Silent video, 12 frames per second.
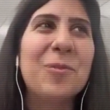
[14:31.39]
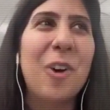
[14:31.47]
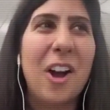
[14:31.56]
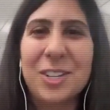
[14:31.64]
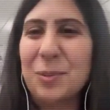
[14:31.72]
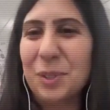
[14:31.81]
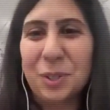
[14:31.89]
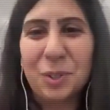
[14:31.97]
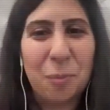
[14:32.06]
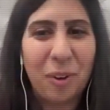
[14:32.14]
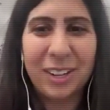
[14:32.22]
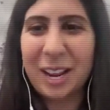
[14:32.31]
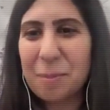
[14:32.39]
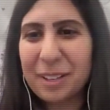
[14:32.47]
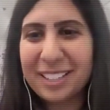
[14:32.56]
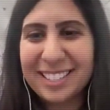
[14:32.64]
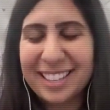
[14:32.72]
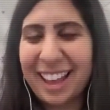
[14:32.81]
Vox was a group on
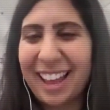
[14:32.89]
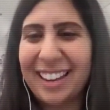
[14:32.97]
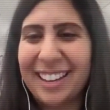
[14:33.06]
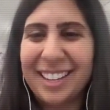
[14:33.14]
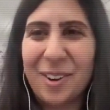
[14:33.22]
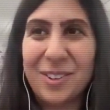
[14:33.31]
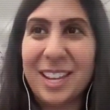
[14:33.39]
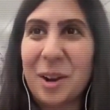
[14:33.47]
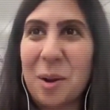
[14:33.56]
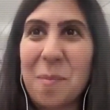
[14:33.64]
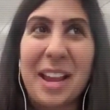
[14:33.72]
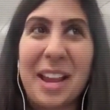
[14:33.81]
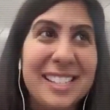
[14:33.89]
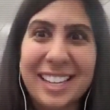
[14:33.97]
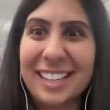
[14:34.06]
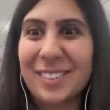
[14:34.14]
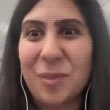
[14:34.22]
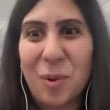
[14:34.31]
campus that did
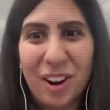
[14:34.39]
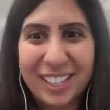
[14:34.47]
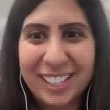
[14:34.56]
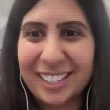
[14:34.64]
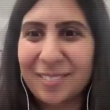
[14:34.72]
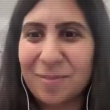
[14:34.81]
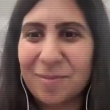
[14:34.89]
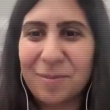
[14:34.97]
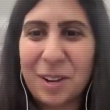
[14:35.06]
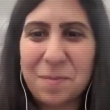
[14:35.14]
amazing work and